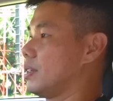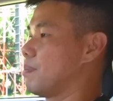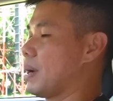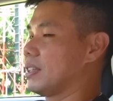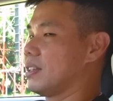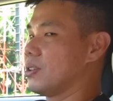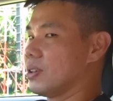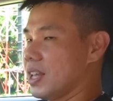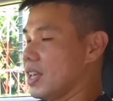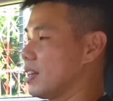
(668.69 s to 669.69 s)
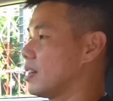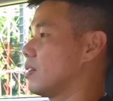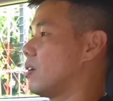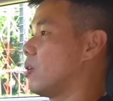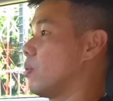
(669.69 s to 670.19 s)
departing your lane
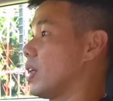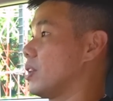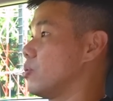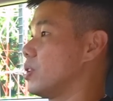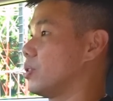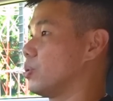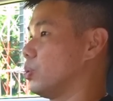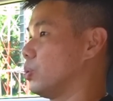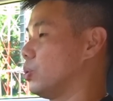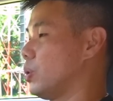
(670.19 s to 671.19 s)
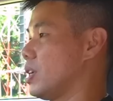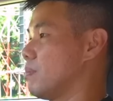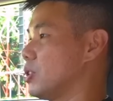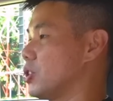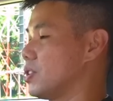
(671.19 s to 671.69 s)
or when you need to do an
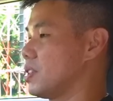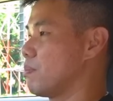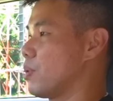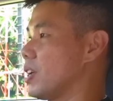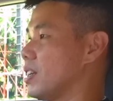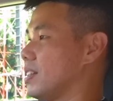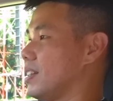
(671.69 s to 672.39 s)
emergency brake.